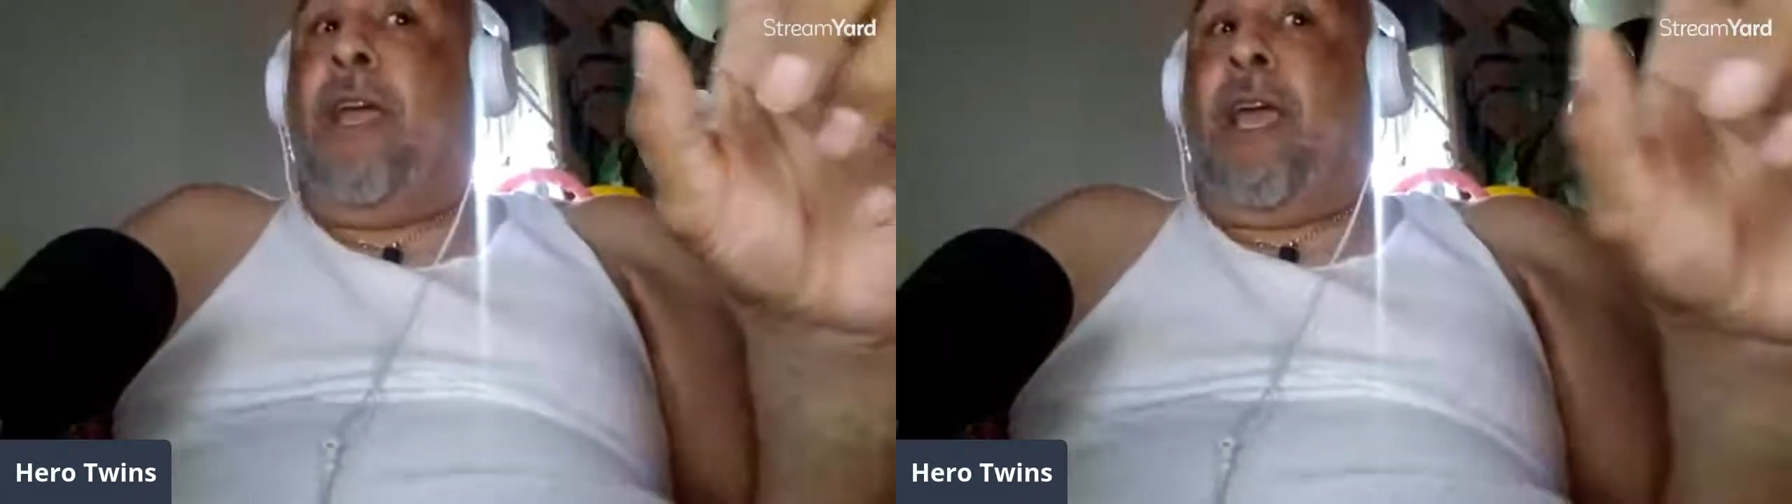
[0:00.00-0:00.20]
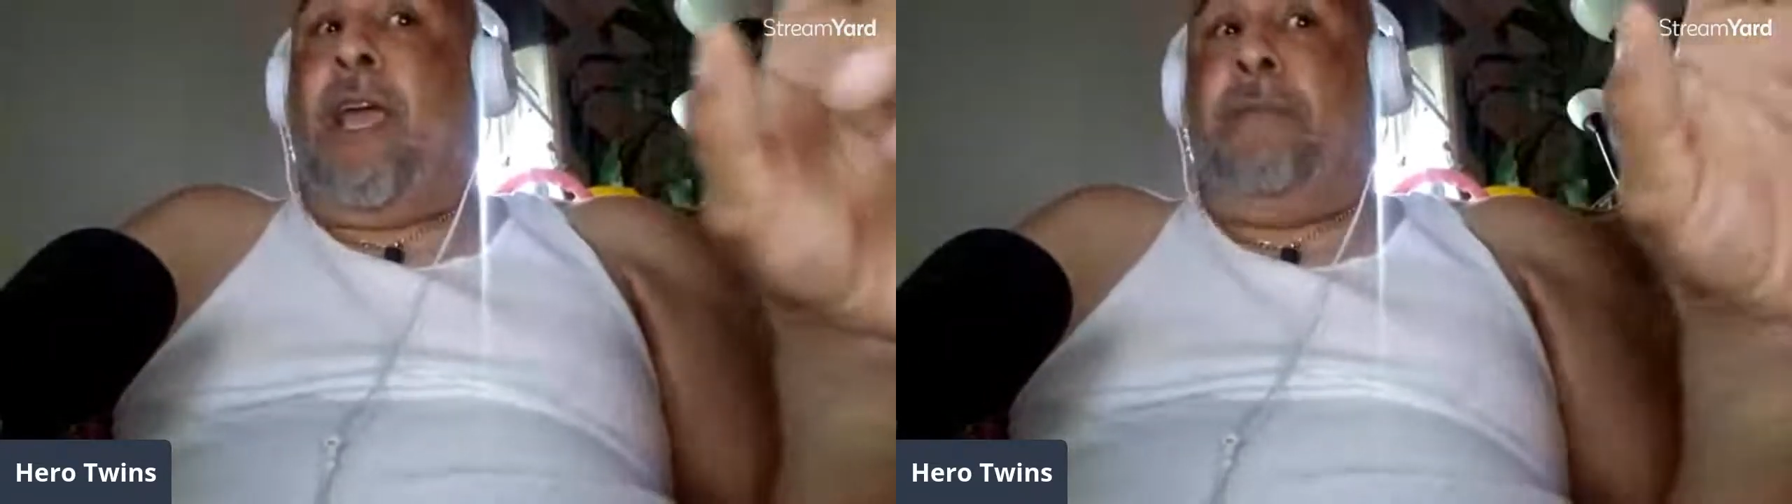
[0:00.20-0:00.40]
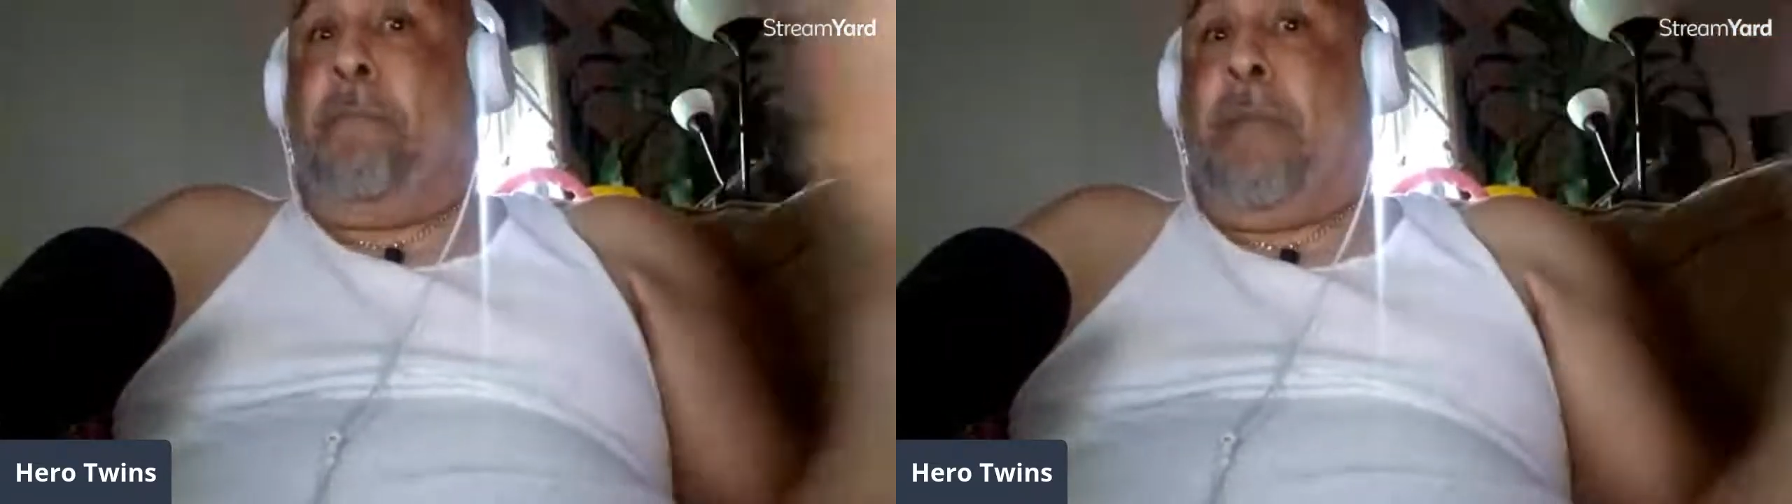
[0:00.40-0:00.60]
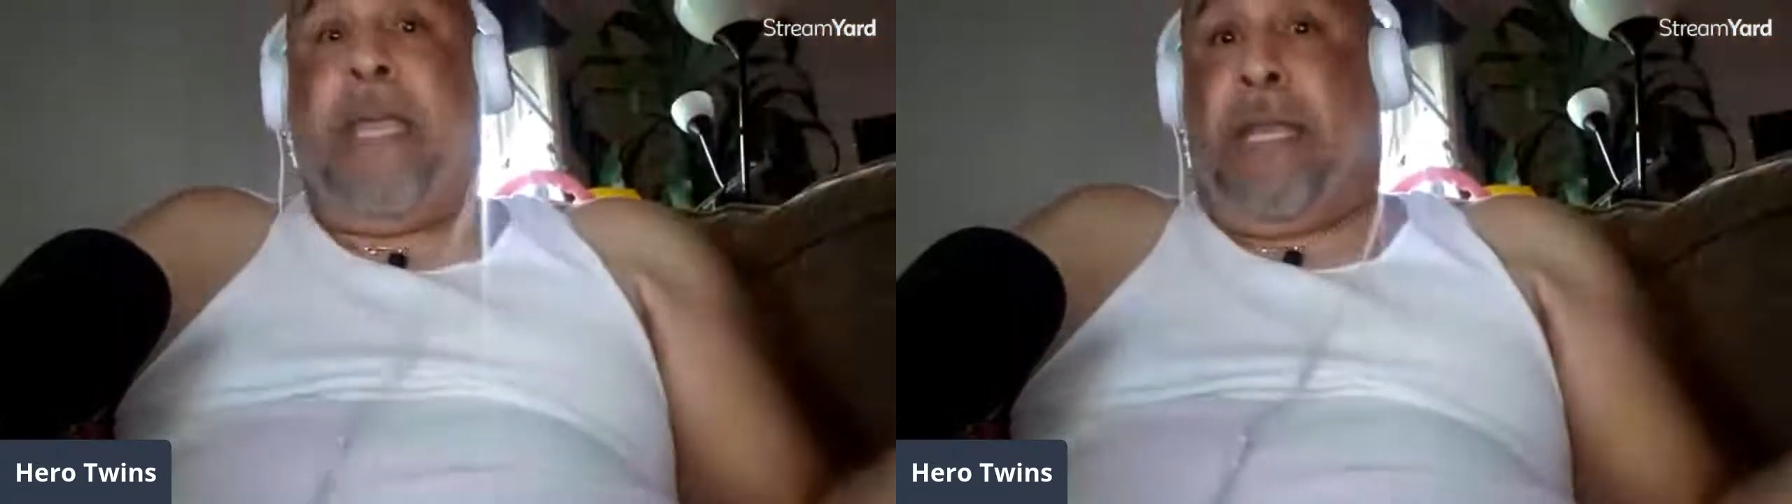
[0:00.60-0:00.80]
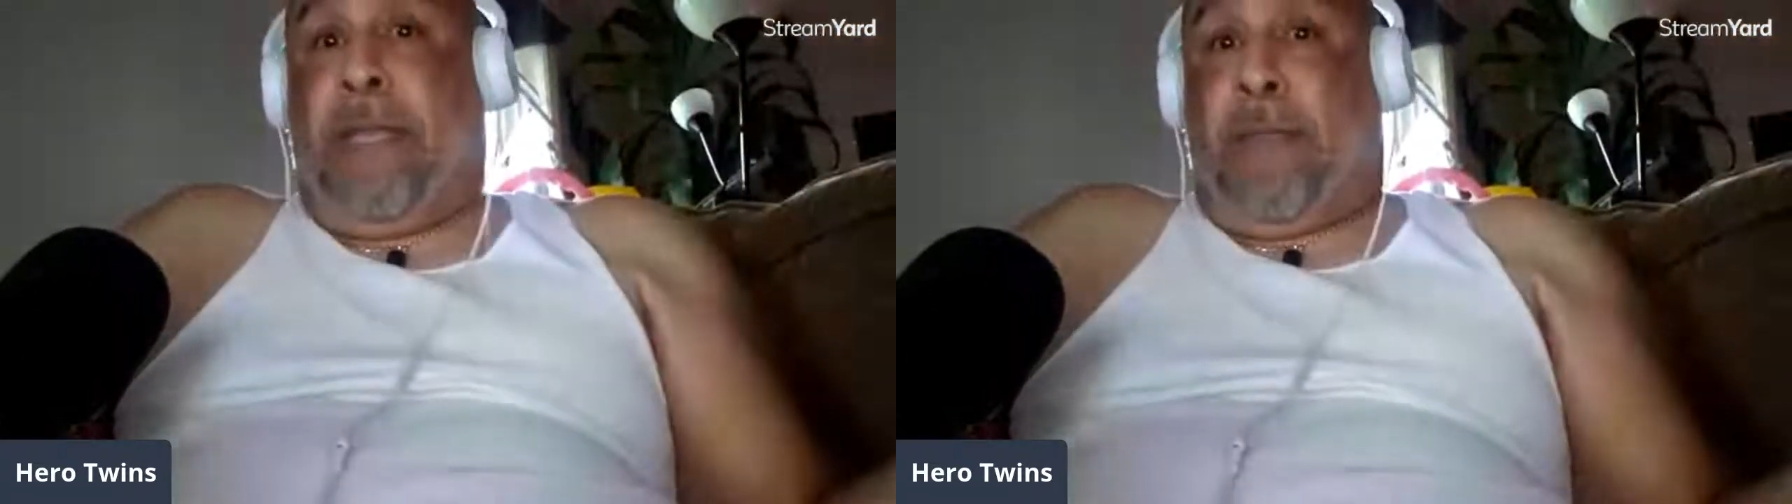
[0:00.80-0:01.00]
and
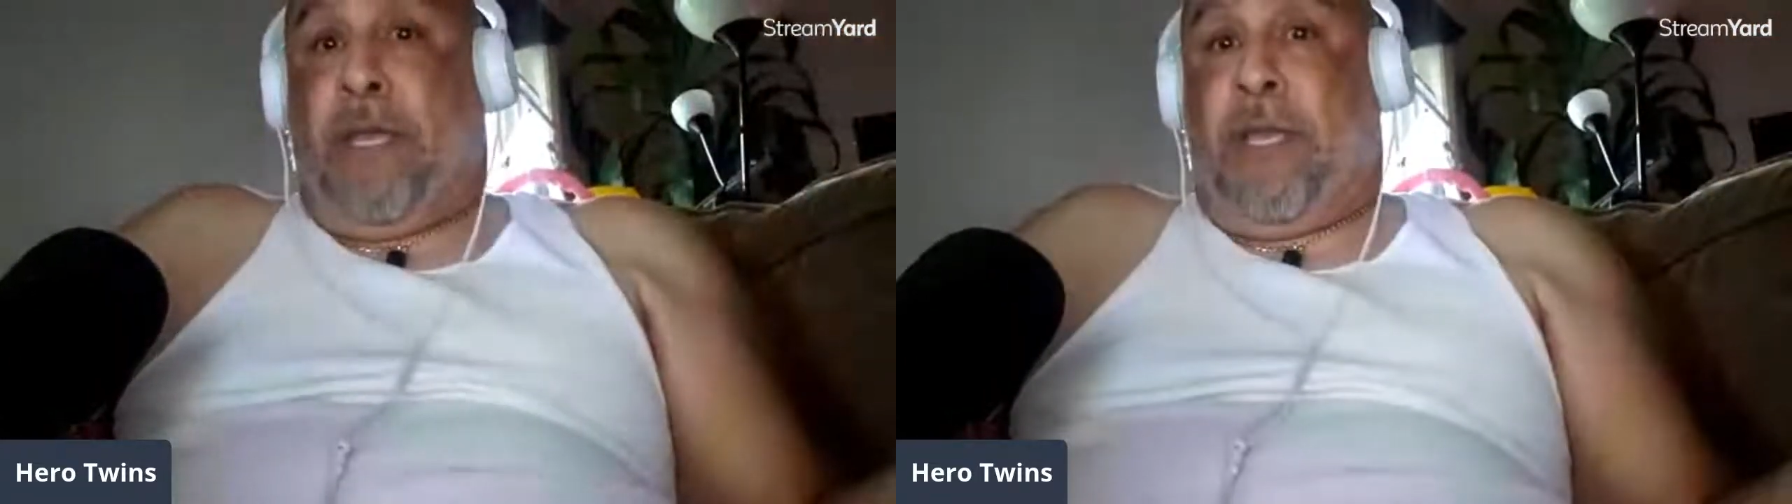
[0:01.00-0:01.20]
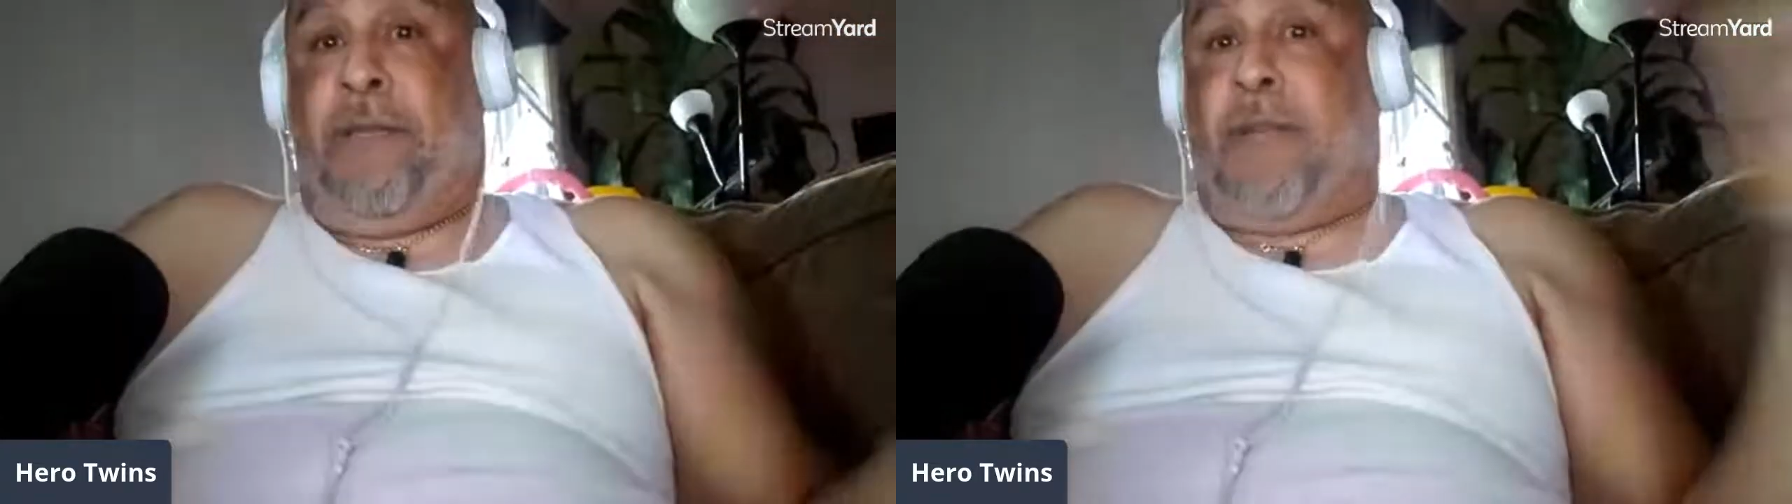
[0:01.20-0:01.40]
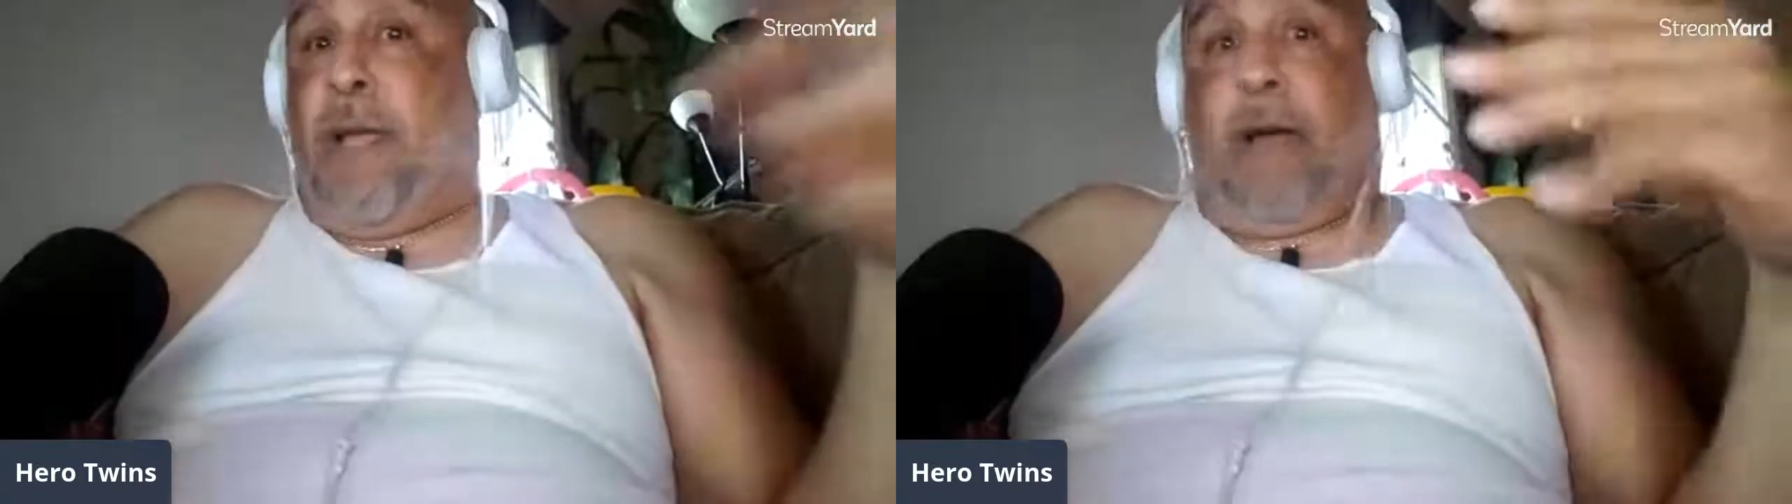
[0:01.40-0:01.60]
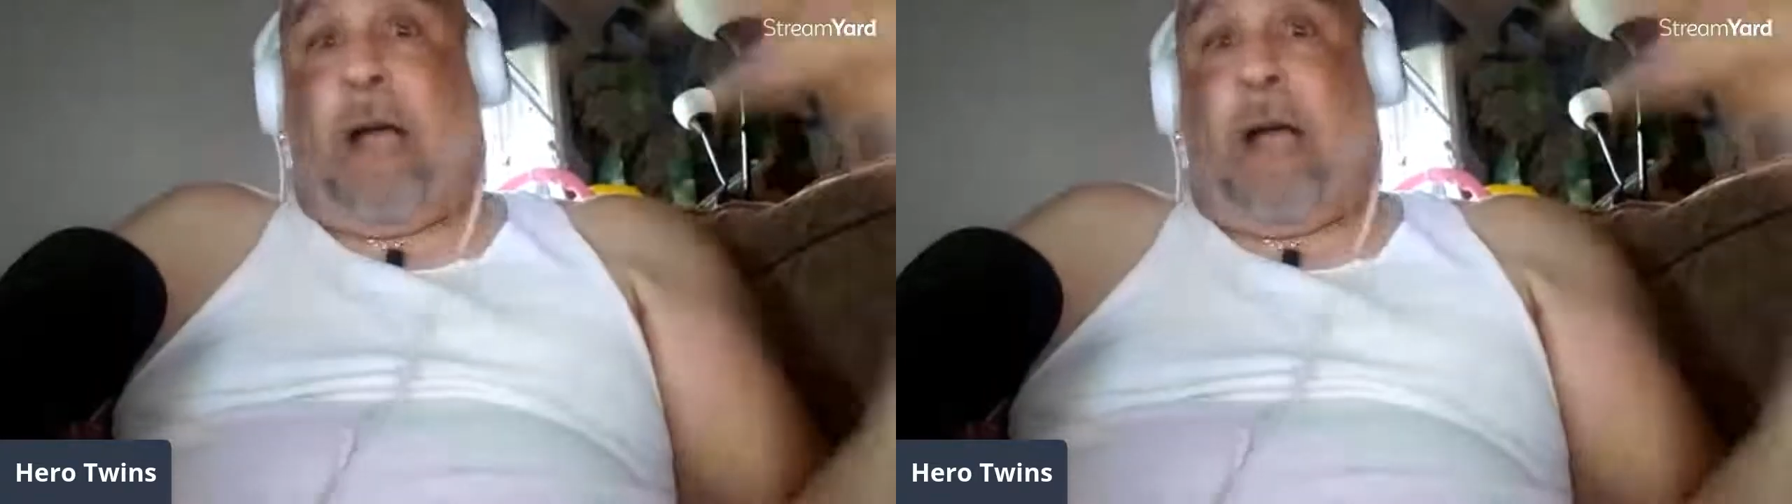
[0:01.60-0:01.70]
meeting these